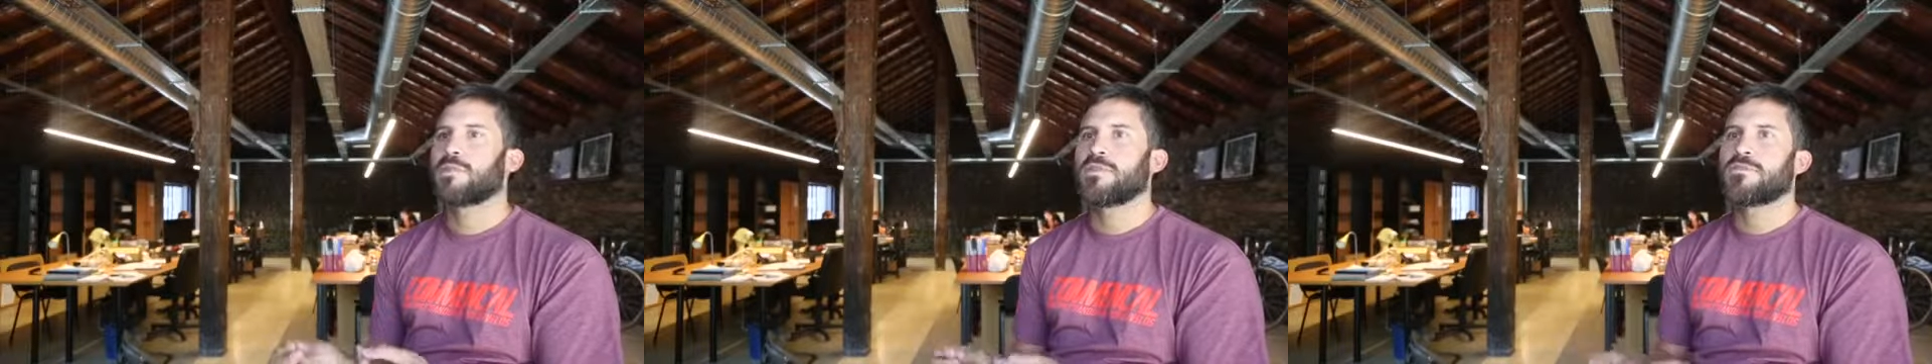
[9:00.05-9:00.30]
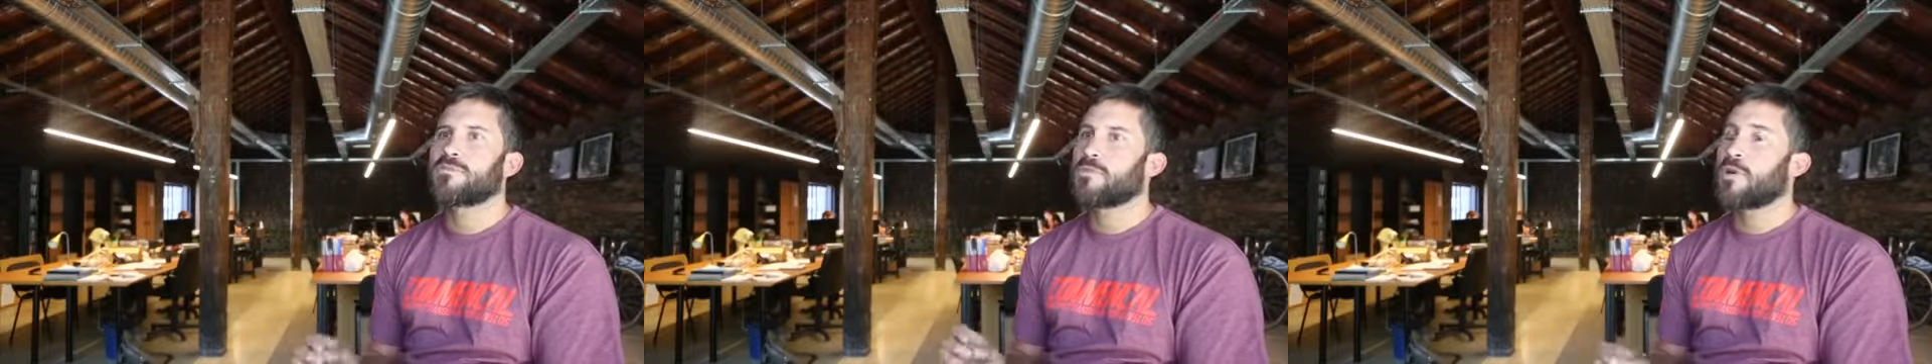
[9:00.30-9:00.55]

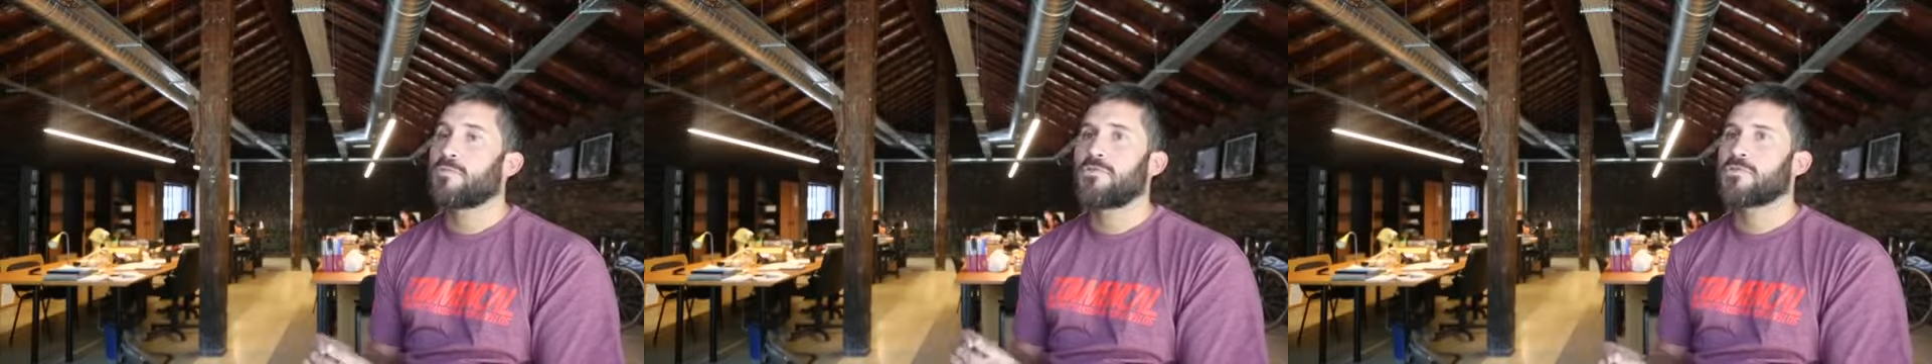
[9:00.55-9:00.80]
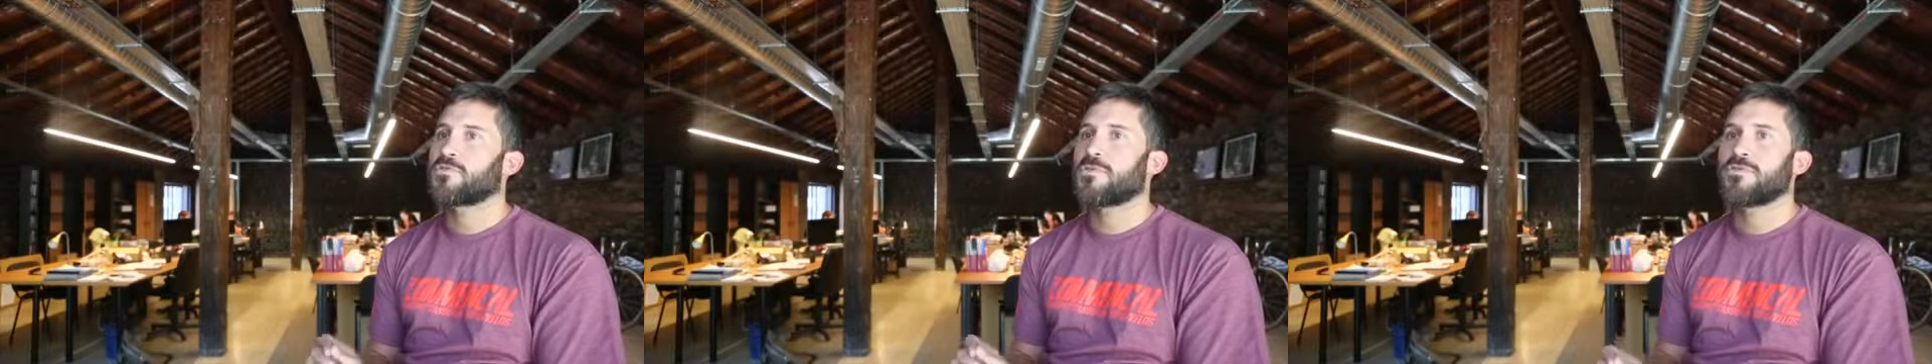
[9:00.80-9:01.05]
is our
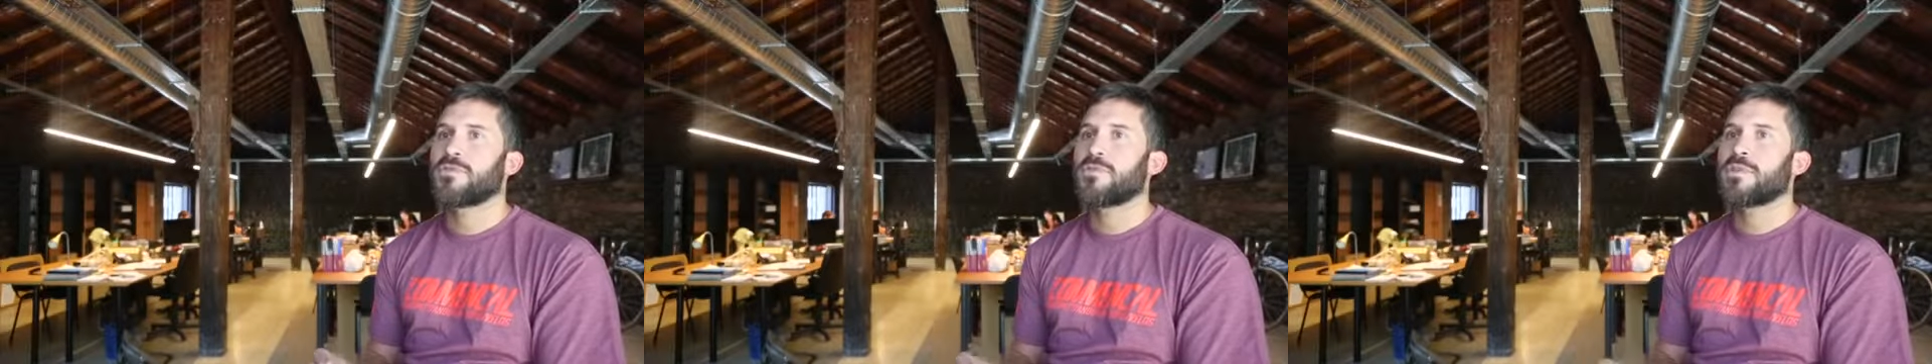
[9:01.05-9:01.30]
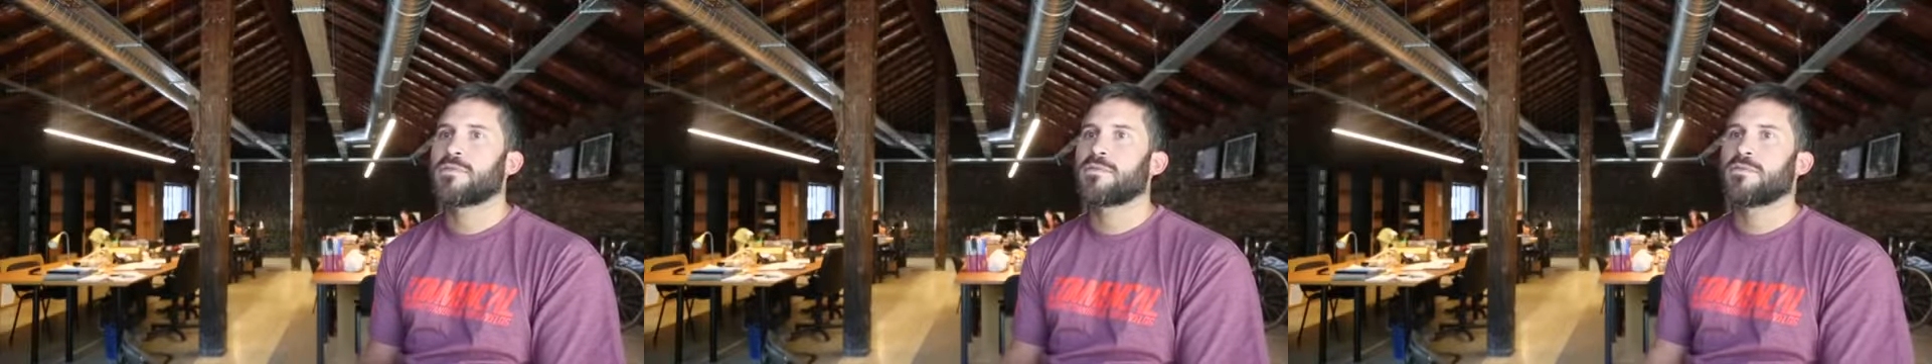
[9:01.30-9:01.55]
first
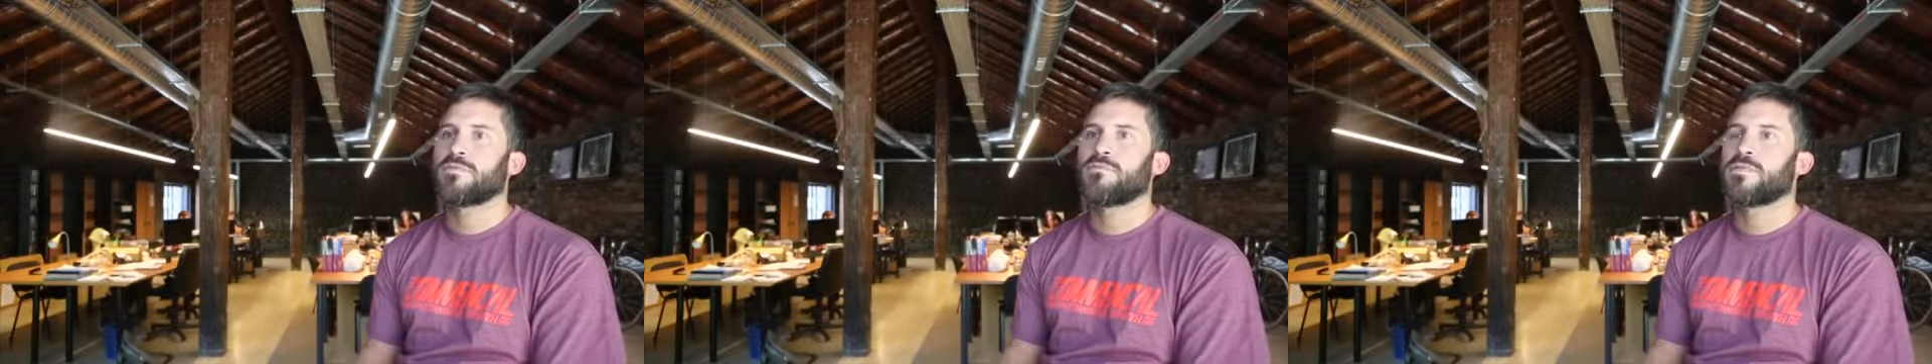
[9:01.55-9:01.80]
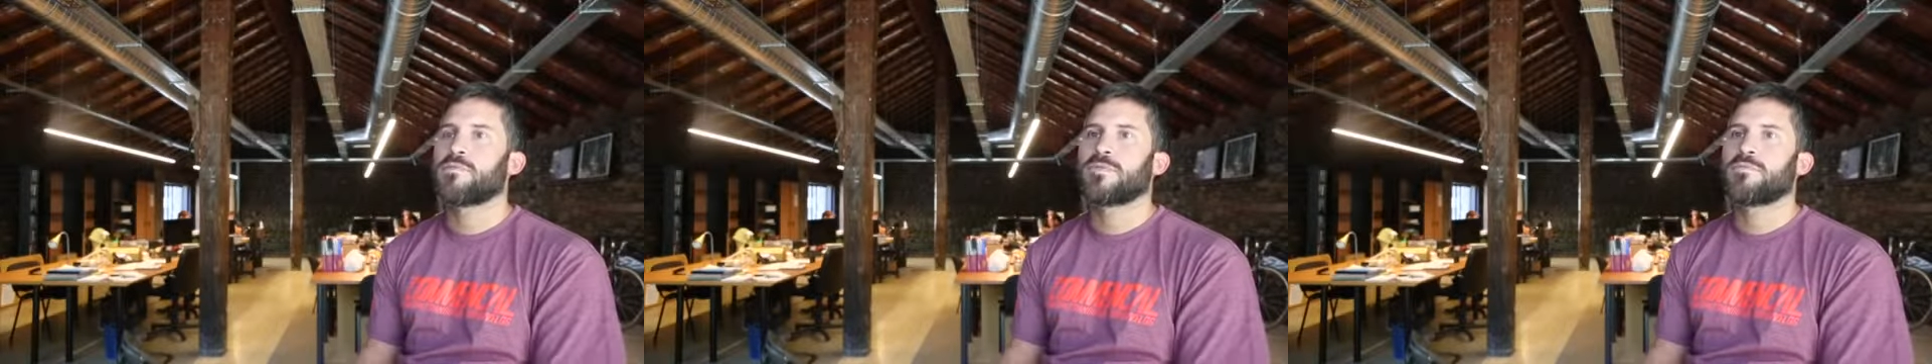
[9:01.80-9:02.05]
concern, and
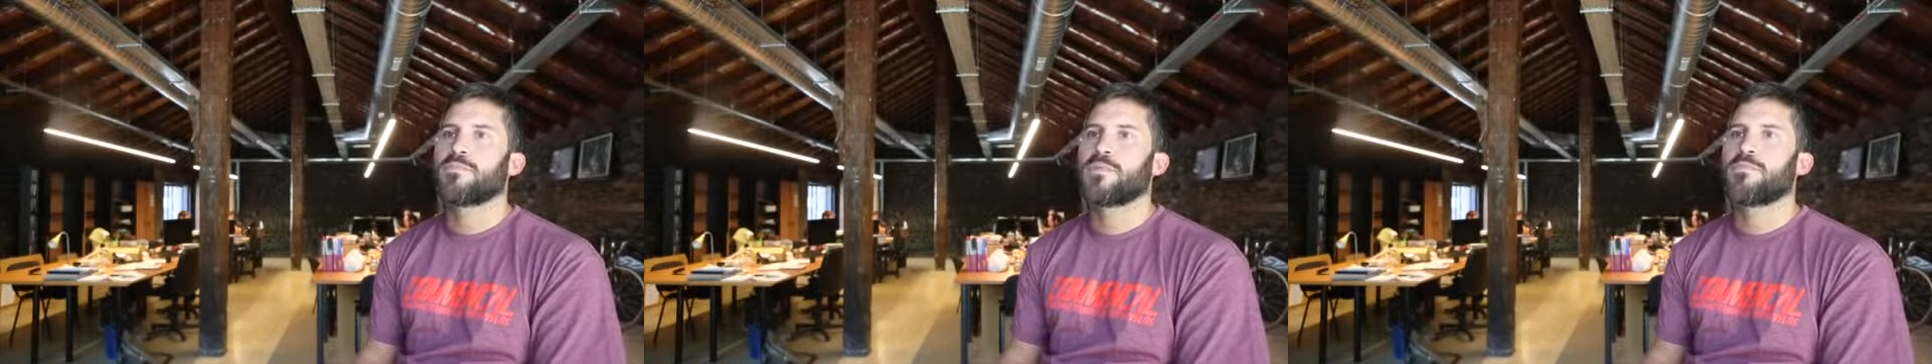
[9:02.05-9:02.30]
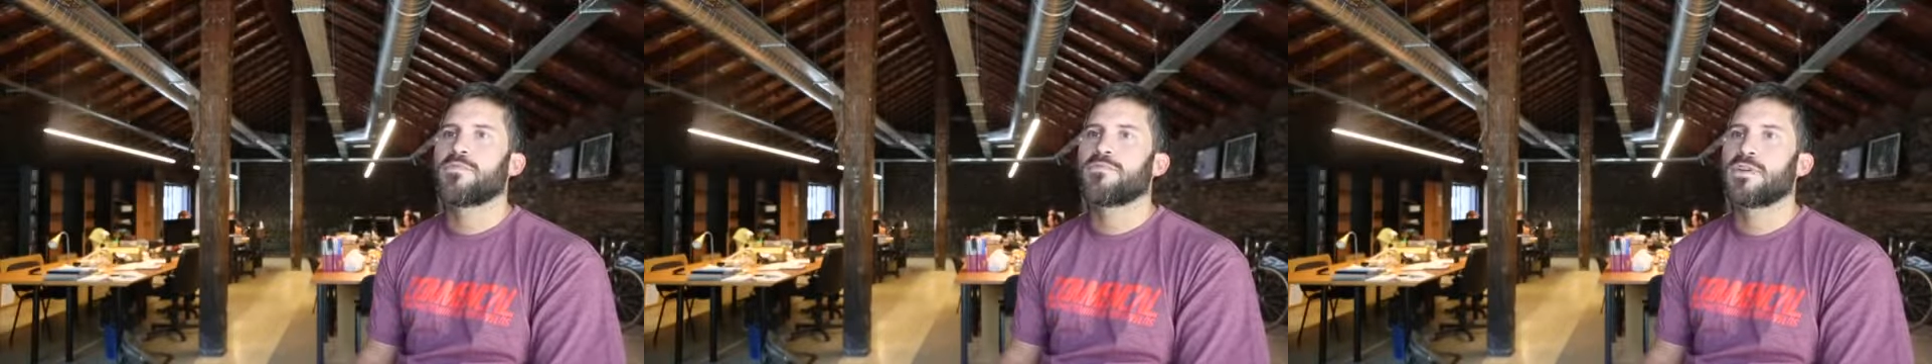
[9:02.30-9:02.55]
we don't want people to